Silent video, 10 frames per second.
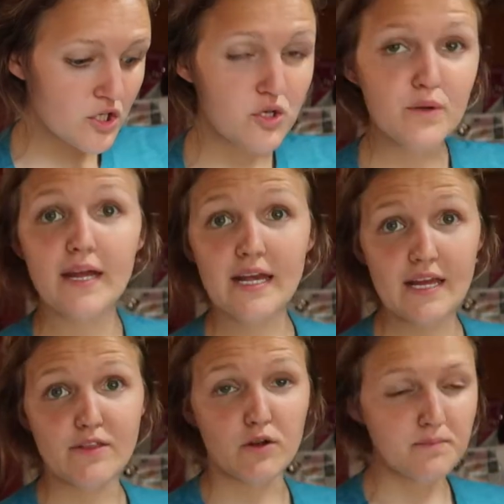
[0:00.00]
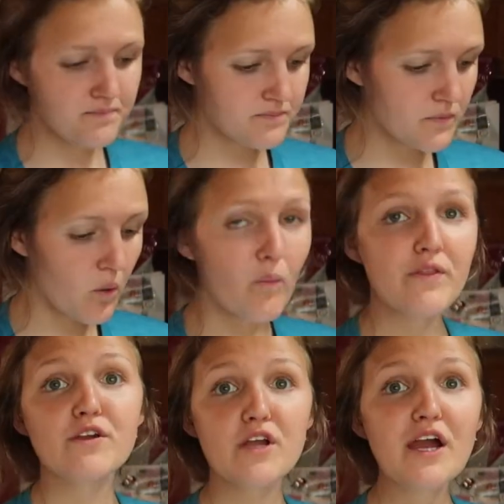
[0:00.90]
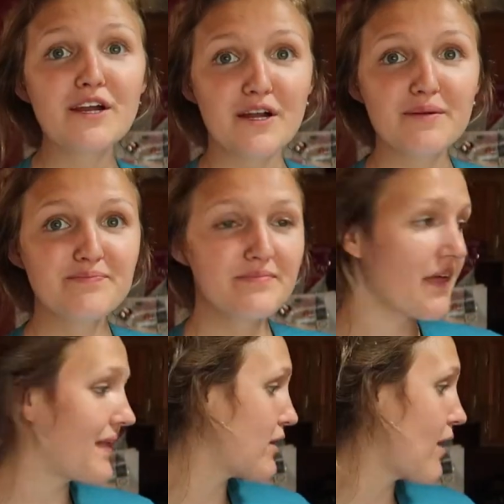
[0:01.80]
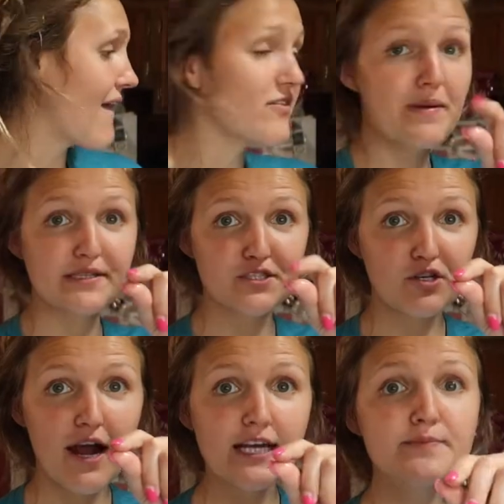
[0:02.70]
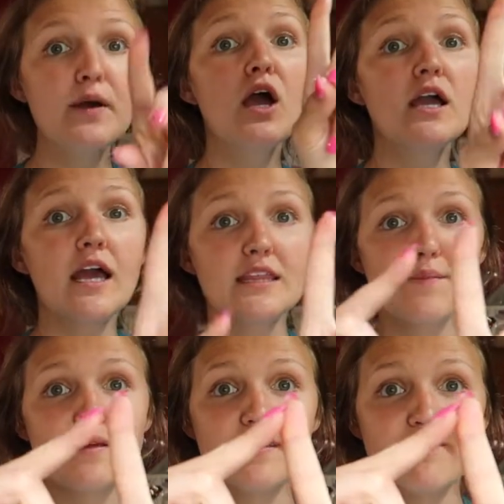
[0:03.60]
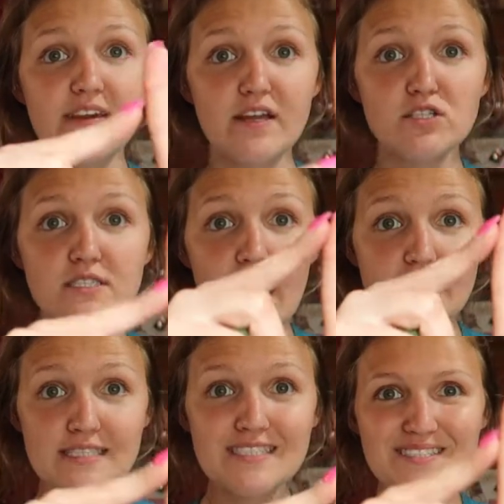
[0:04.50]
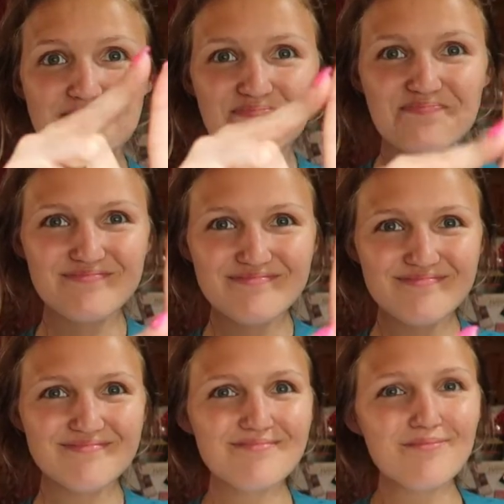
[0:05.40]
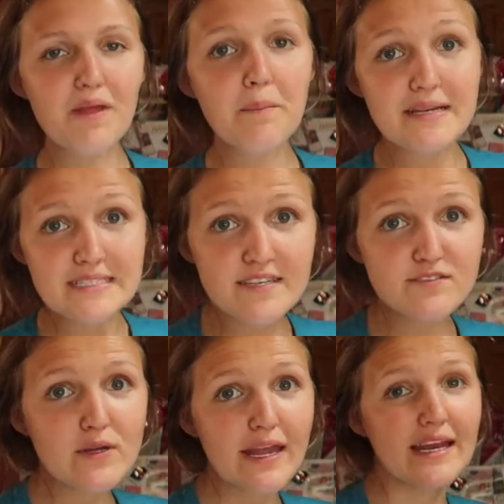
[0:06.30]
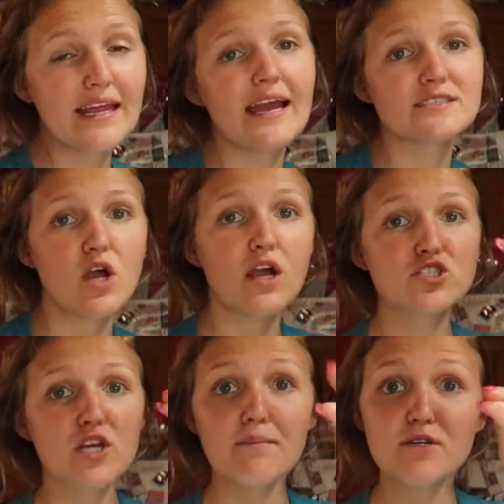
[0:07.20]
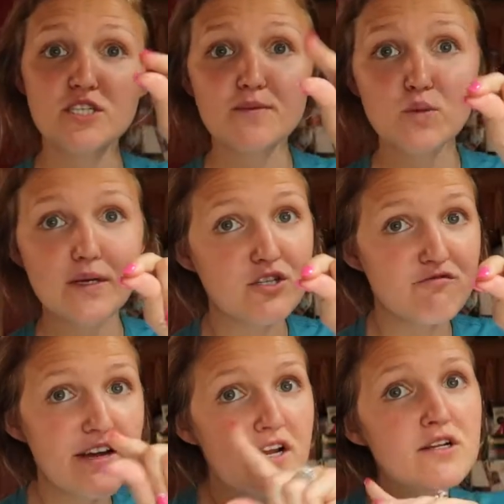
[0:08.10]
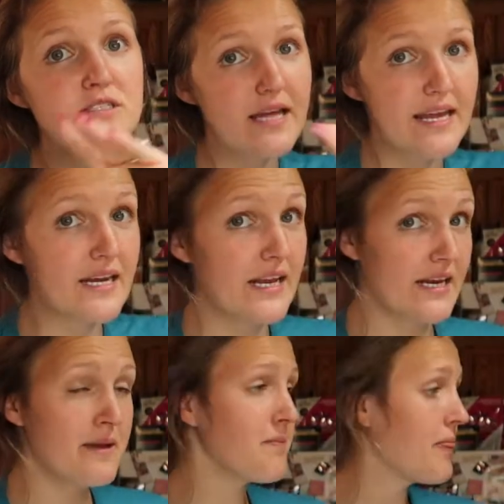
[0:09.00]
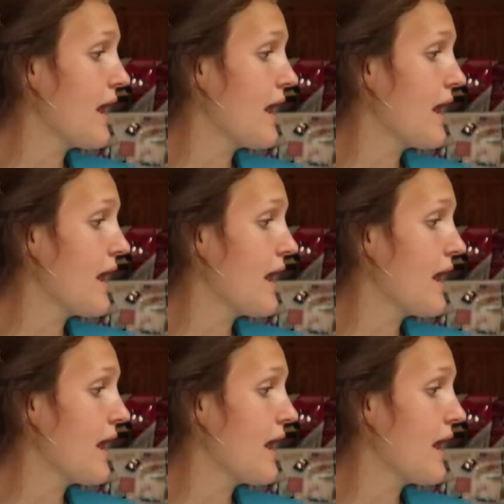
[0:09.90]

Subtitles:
you can either, when they're younger and they don't have the pincer grasp, cut them into finger sizes, pieces of zucchini. As long as you can mush it between 2 fingers, they can eat it.